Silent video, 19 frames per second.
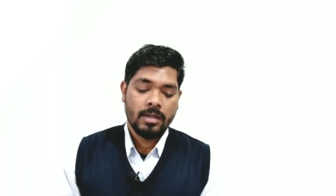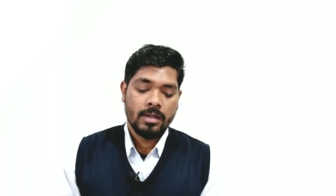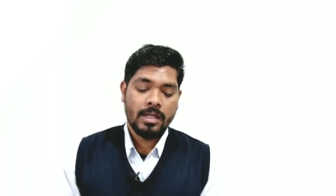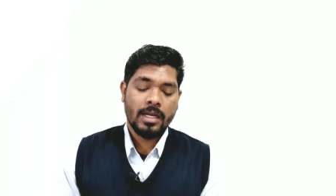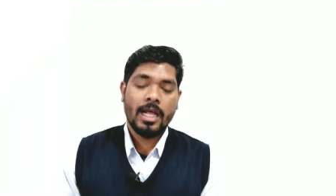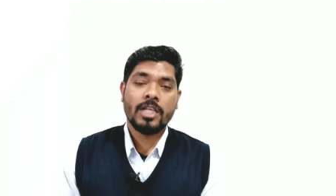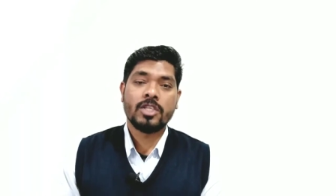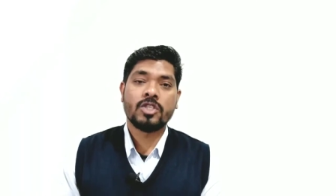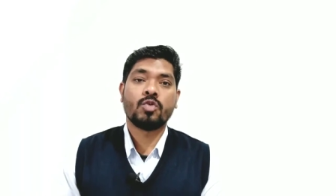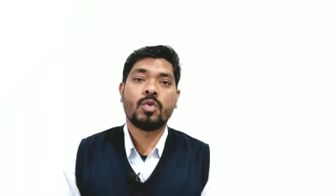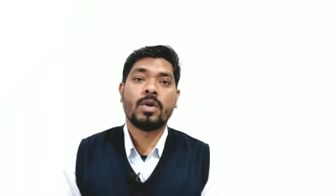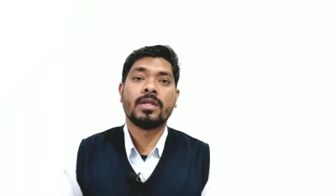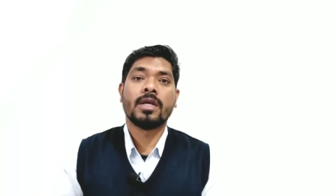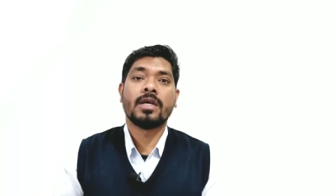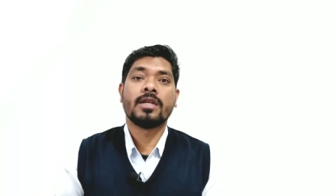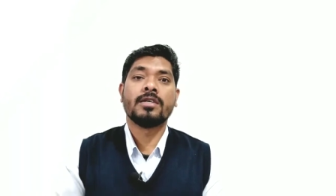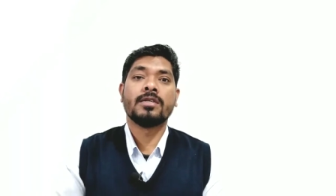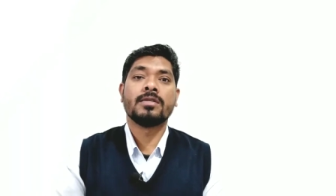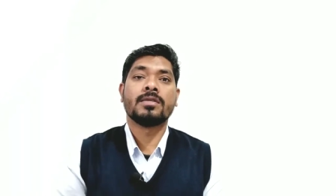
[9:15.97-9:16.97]
The last one
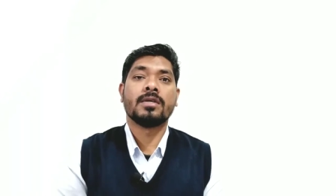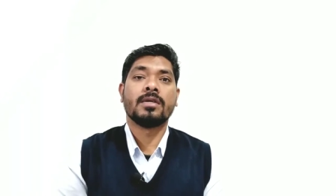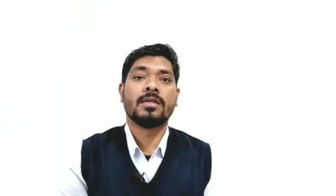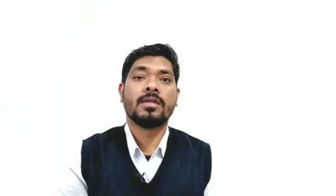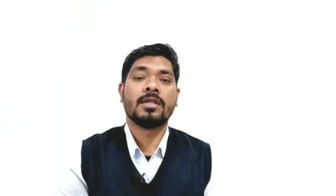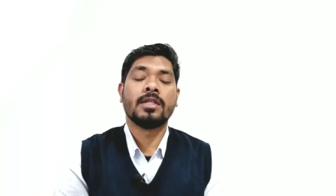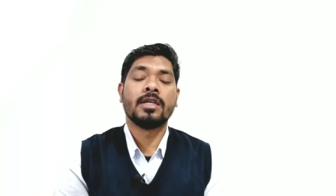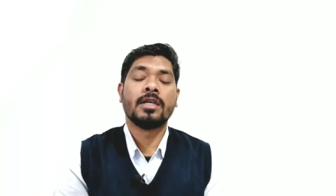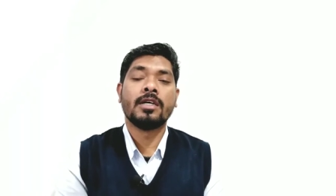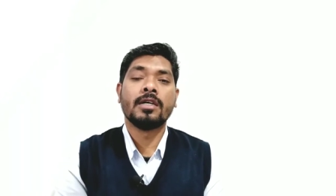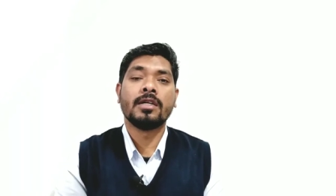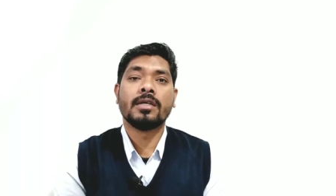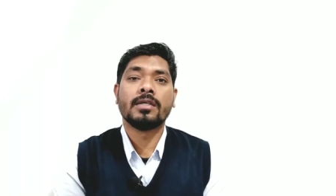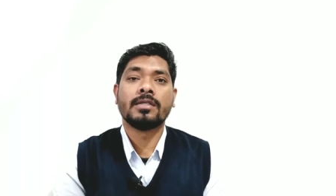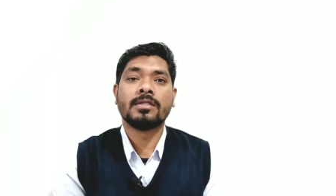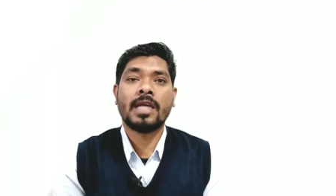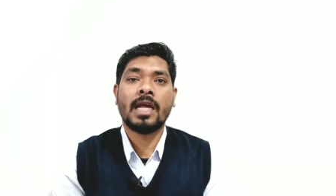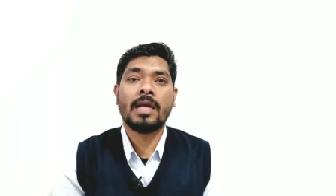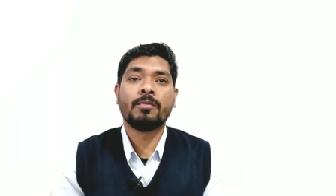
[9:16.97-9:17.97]
that is the third
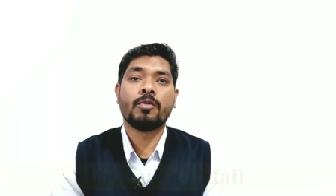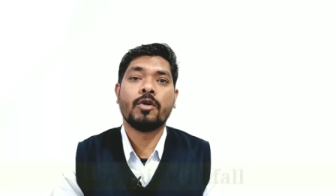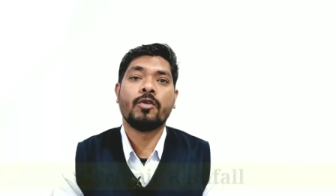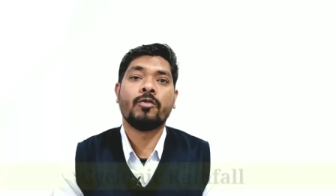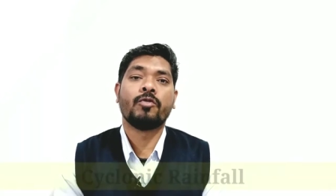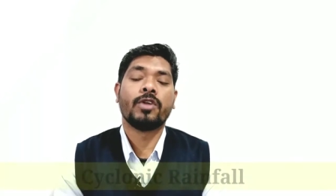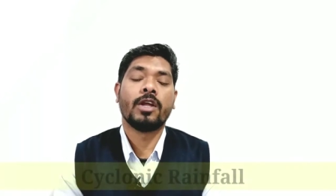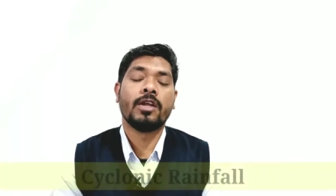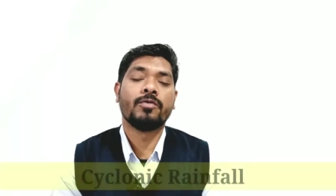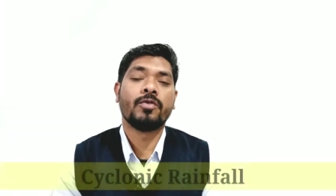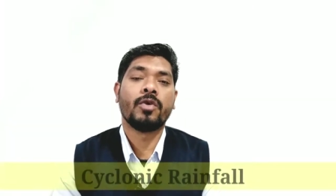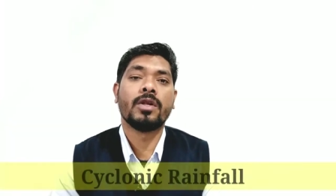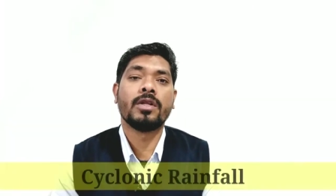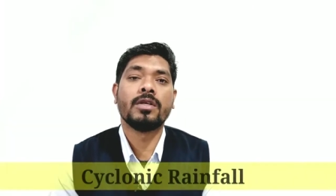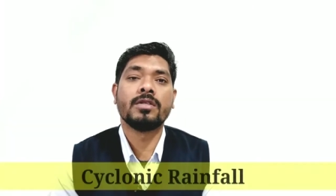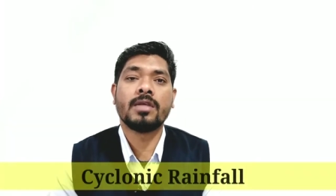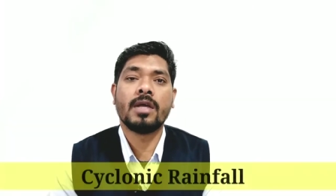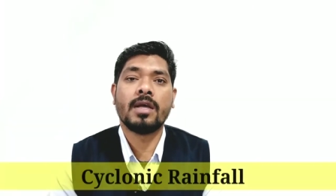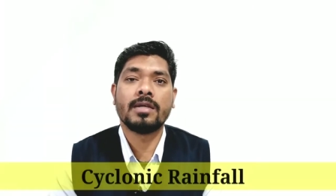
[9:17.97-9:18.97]
type of rainfall
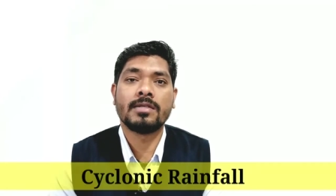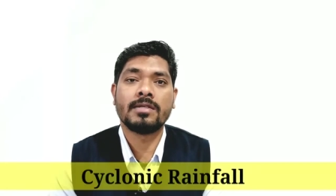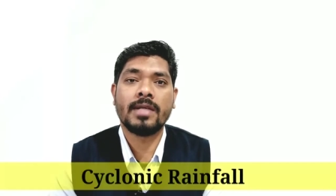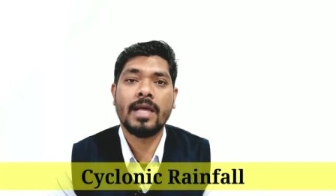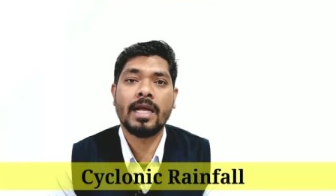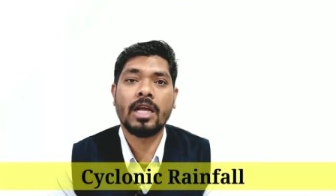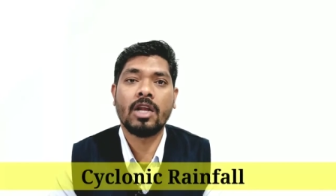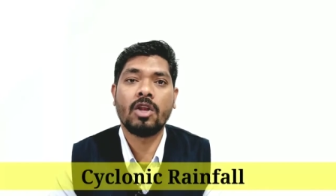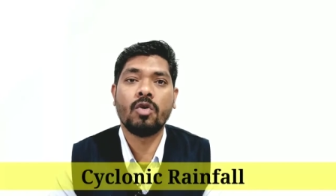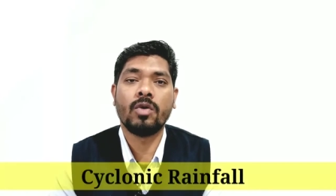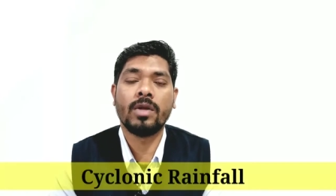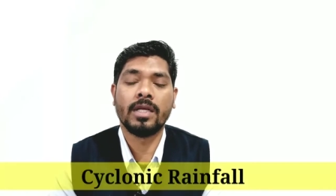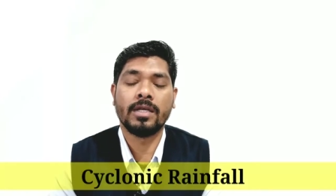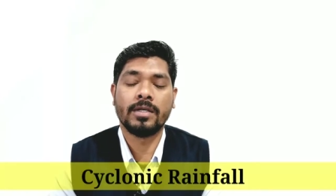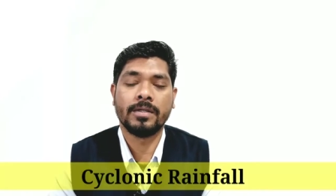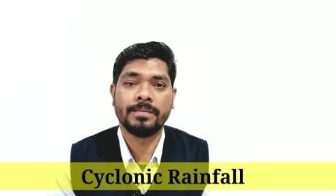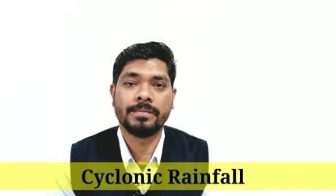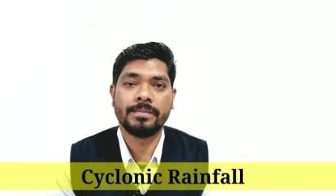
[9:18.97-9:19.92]
is cyclonic